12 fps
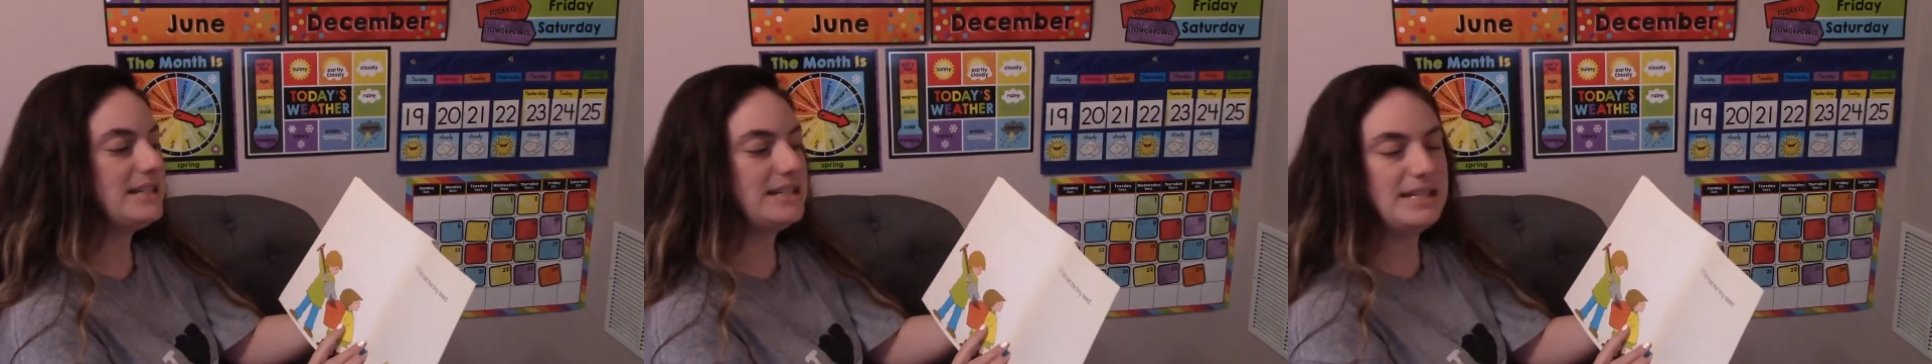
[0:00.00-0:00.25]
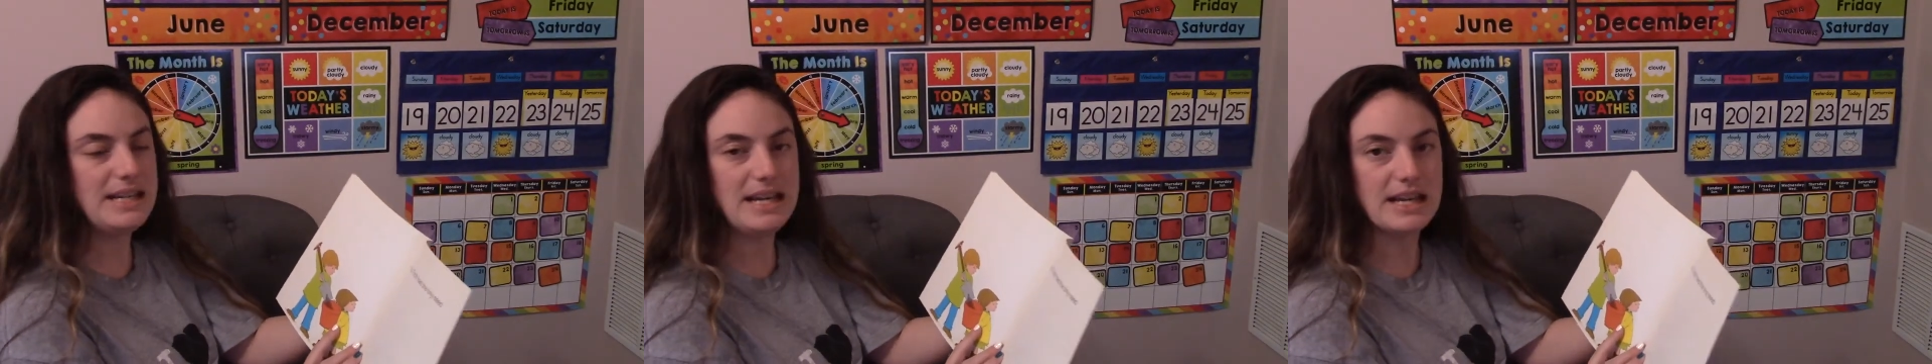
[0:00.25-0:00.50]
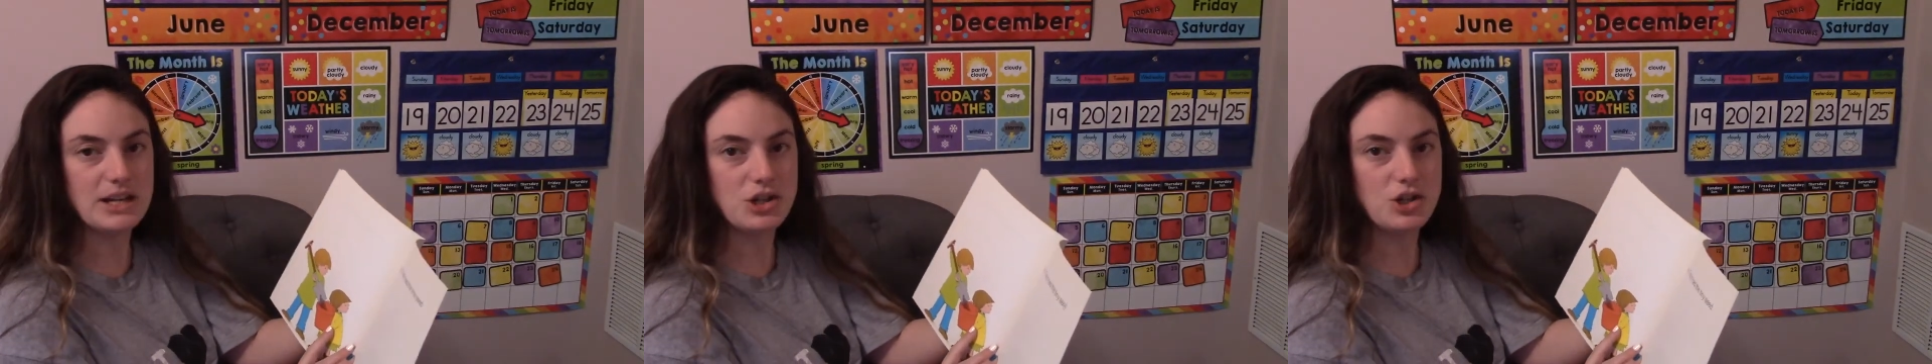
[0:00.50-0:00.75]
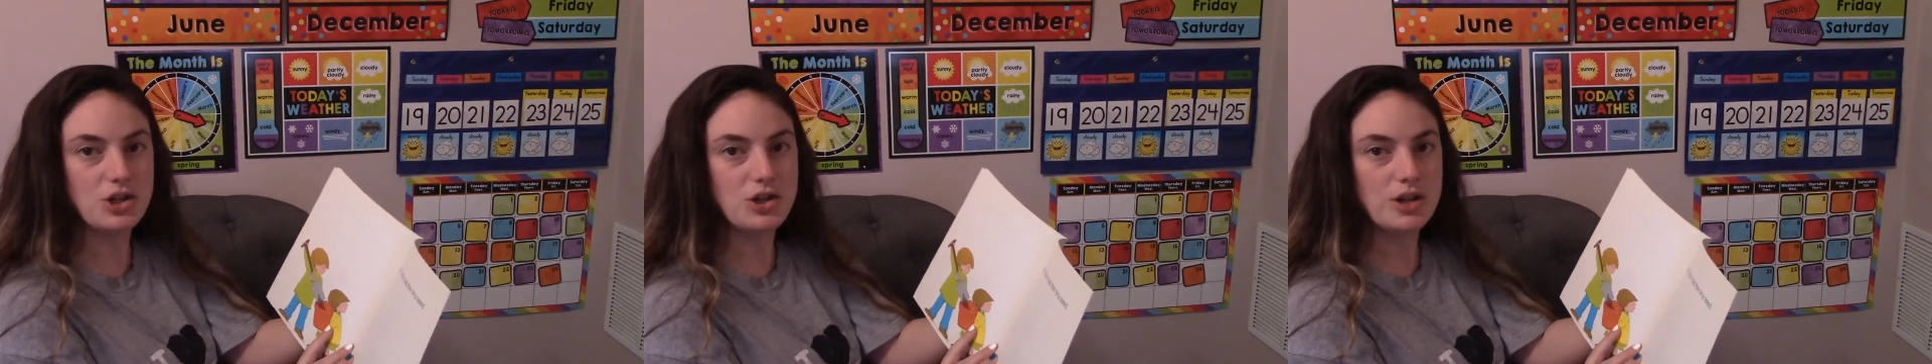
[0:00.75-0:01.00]

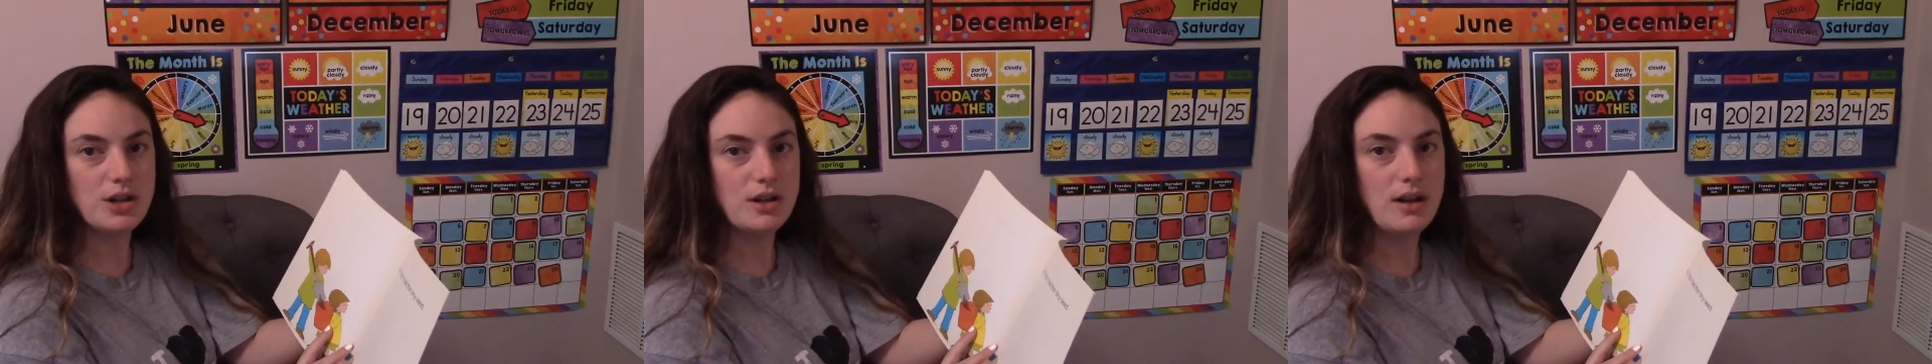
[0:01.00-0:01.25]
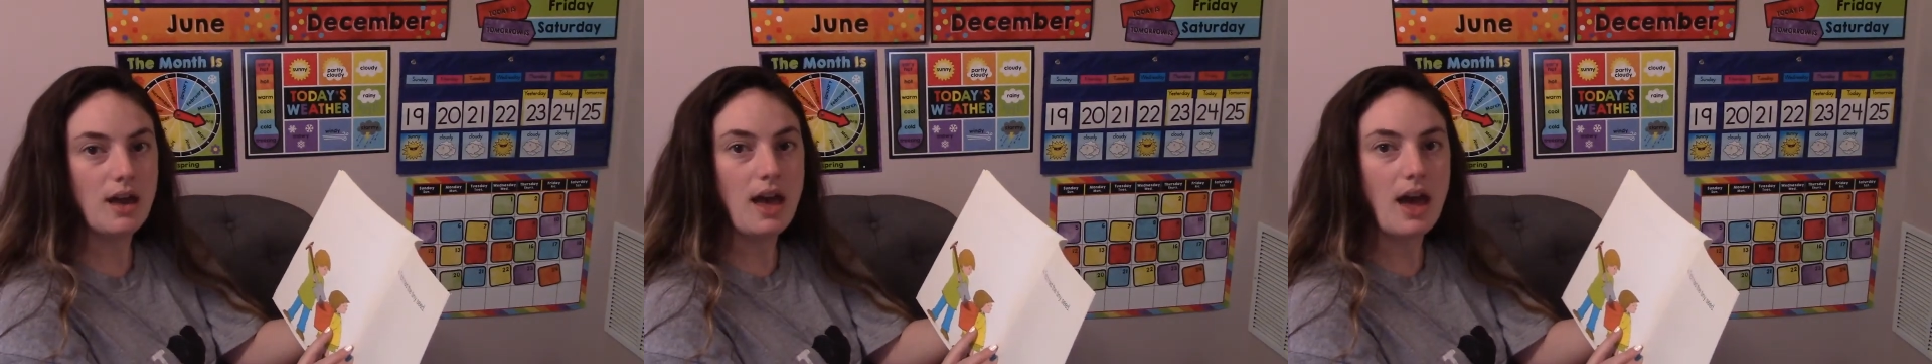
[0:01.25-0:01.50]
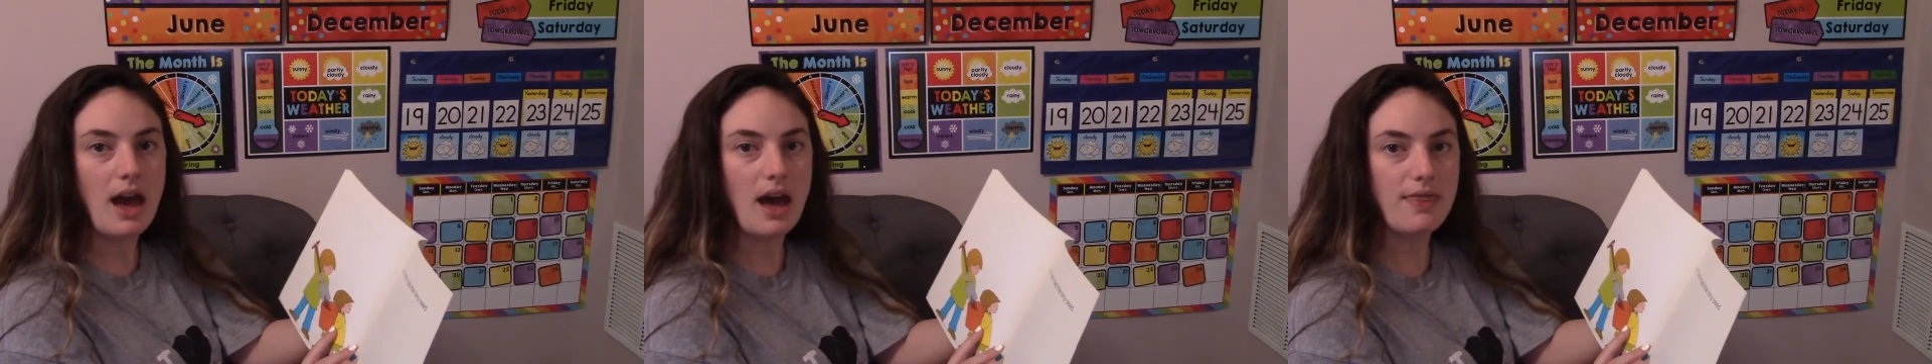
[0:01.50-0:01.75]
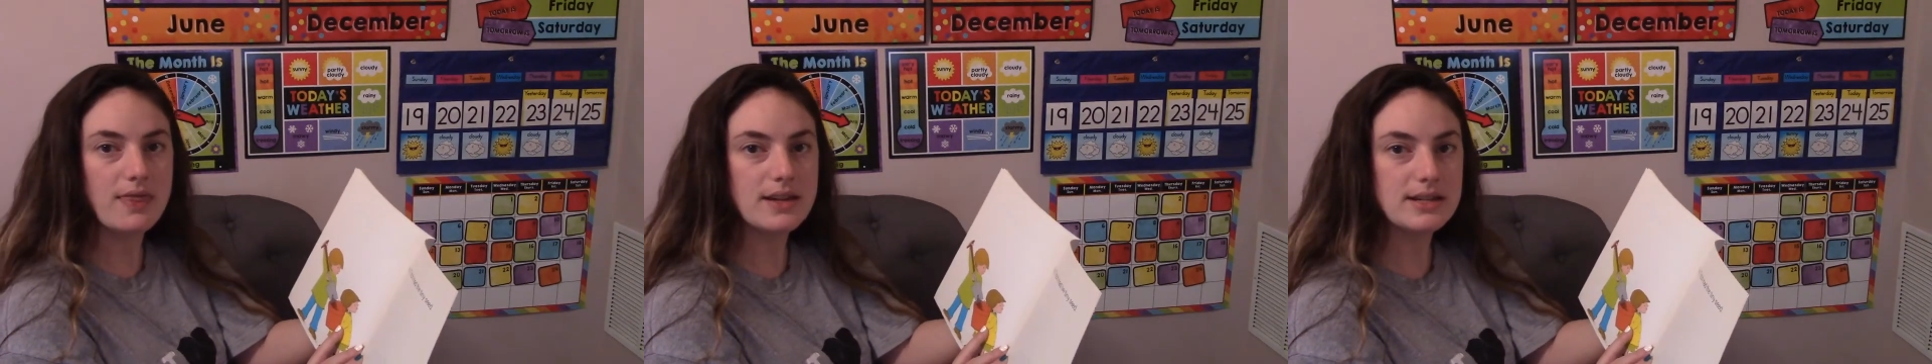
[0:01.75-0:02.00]
Titch had the